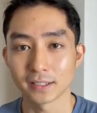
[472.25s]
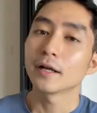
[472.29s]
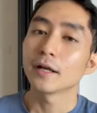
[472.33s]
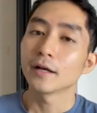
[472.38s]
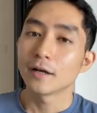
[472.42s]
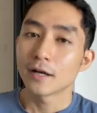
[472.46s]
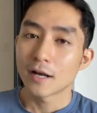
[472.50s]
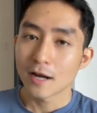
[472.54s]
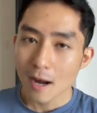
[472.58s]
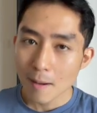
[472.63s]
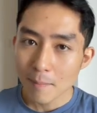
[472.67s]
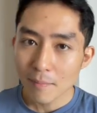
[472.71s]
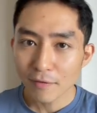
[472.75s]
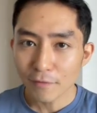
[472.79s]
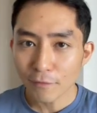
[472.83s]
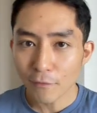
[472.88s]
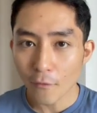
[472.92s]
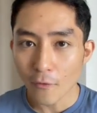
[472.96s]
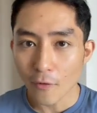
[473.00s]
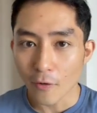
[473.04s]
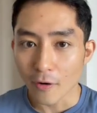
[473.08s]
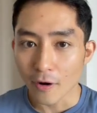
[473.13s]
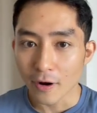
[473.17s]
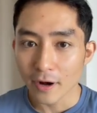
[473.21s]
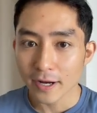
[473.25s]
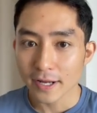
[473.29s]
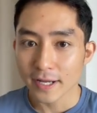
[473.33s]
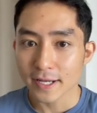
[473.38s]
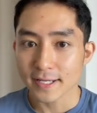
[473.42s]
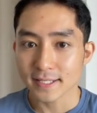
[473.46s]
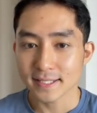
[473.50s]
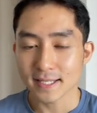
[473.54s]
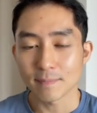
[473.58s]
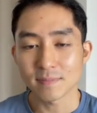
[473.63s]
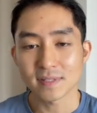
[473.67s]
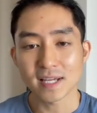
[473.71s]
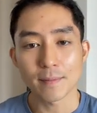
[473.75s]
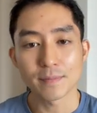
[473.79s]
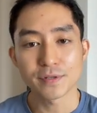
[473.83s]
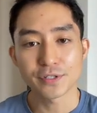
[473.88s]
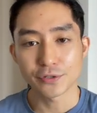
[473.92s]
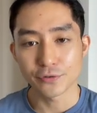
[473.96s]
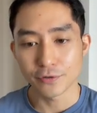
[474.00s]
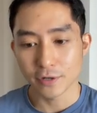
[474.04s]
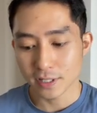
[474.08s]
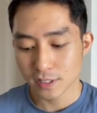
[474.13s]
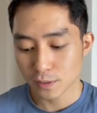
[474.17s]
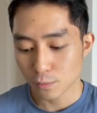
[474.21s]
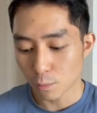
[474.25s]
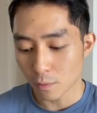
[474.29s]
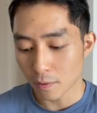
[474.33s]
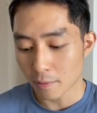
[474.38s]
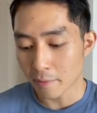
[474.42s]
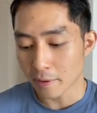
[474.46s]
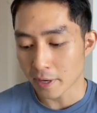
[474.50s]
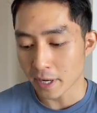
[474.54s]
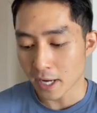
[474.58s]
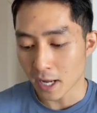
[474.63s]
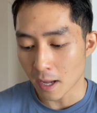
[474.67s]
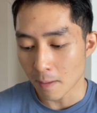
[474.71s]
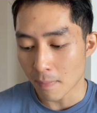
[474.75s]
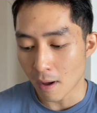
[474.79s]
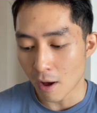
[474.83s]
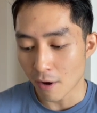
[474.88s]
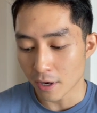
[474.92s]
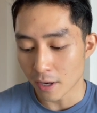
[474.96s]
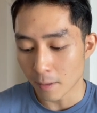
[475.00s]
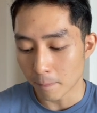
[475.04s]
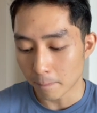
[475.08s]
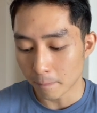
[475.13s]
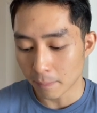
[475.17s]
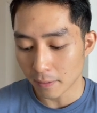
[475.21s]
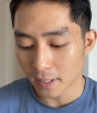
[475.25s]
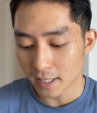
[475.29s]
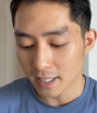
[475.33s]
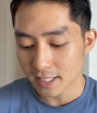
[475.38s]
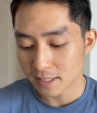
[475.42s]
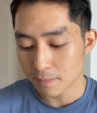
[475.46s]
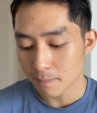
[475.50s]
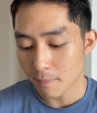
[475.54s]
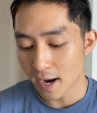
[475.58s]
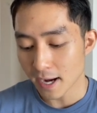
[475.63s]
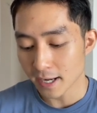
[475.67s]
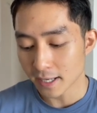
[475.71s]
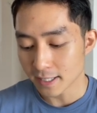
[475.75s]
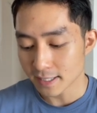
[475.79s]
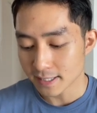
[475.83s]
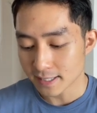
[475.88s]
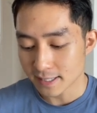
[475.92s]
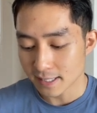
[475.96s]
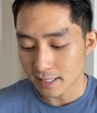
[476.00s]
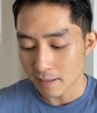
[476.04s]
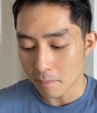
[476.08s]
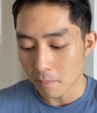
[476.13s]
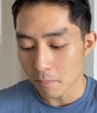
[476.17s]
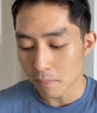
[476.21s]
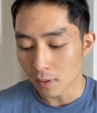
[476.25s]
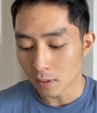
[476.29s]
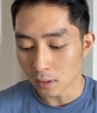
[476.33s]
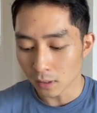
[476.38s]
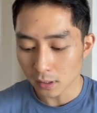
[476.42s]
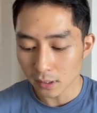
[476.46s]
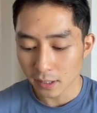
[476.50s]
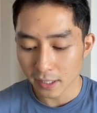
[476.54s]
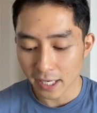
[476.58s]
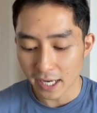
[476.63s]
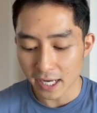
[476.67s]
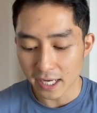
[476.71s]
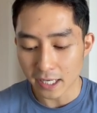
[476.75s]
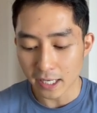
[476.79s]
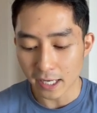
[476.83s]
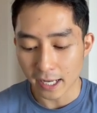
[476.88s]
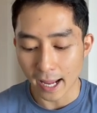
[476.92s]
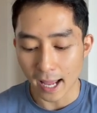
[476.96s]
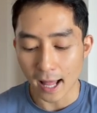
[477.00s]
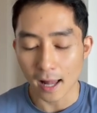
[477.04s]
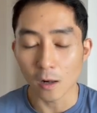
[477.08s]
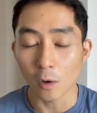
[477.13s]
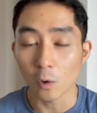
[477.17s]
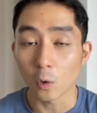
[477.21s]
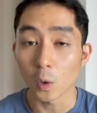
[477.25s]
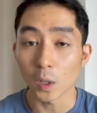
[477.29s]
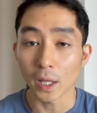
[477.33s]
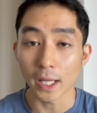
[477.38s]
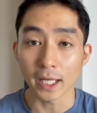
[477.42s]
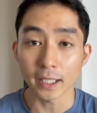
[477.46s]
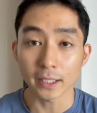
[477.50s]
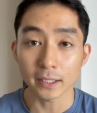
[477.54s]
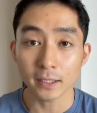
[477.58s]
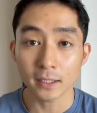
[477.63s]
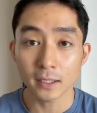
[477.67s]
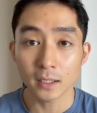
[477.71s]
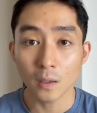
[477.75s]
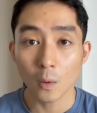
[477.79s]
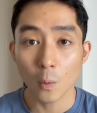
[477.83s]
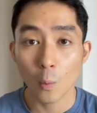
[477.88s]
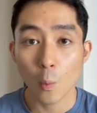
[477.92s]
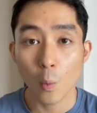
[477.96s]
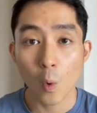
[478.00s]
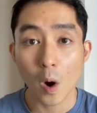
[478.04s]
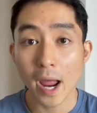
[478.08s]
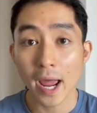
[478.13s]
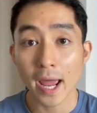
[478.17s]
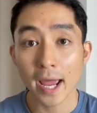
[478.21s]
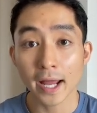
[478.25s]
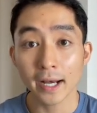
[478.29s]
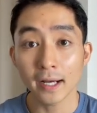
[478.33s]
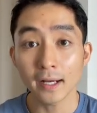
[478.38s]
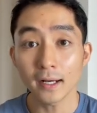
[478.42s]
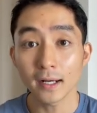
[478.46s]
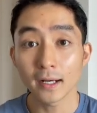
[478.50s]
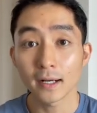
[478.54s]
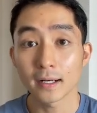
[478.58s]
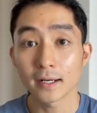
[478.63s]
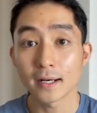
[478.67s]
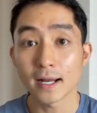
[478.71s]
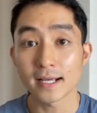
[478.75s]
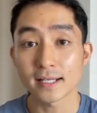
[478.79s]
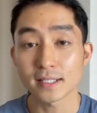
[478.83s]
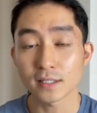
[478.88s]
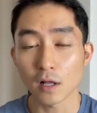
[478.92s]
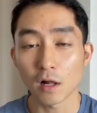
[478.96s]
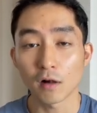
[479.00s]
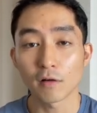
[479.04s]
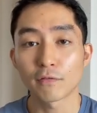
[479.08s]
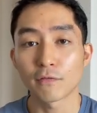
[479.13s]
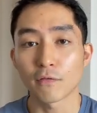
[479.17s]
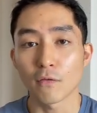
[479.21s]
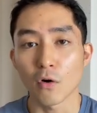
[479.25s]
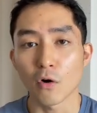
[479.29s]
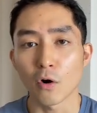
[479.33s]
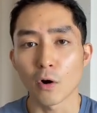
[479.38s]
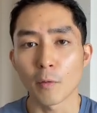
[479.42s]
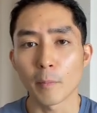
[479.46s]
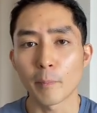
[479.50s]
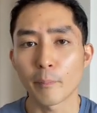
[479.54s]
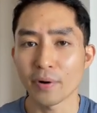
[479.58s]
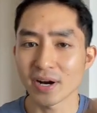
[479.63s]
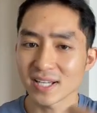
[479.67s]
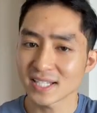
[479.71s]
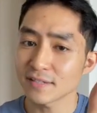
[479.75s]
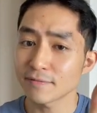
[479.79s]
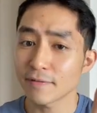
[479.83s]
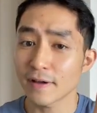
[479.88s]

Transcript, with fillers: The number four is sometimes students worry about the plus minus symbol in the calculator when they solve for present